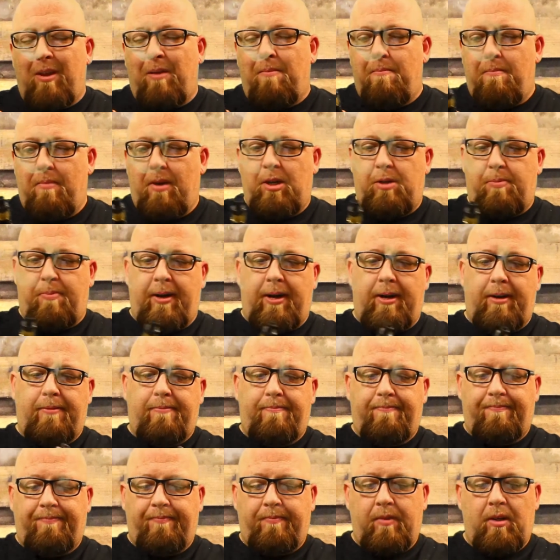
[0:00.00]
Much better.
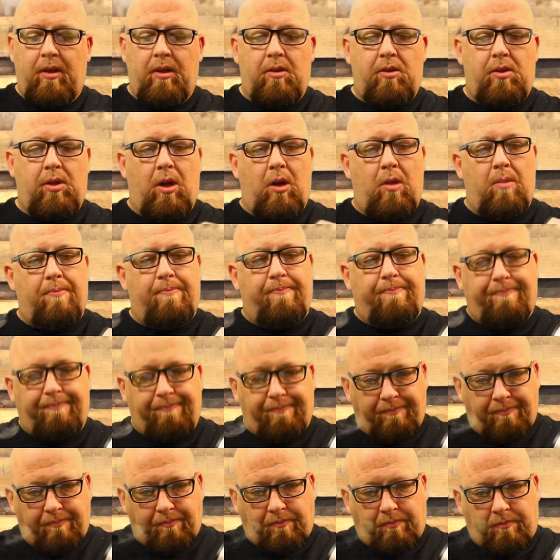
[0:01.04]
So,
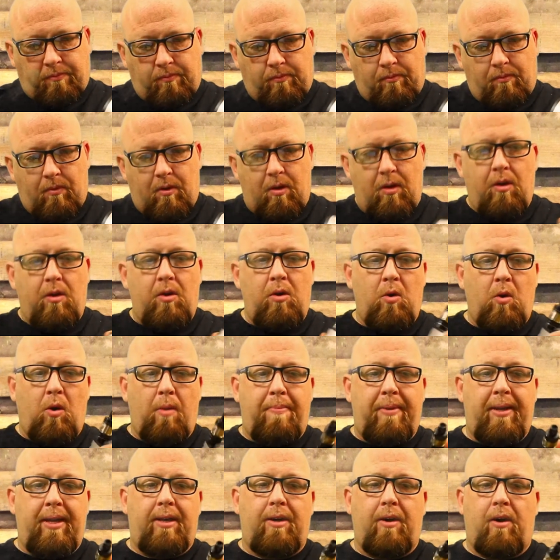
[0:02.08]
your
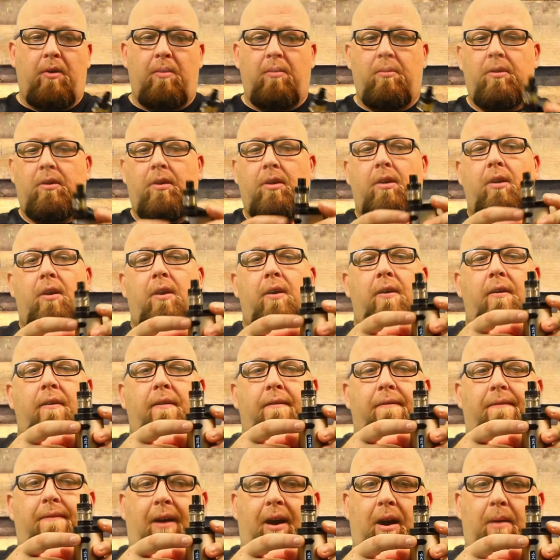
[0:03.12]
Pico.
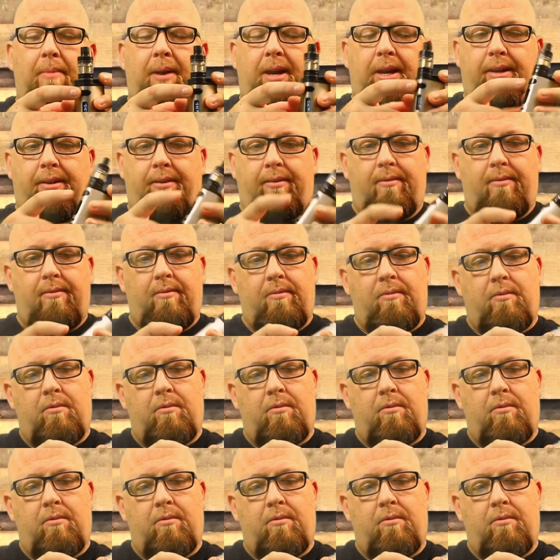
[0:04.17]
Fire button.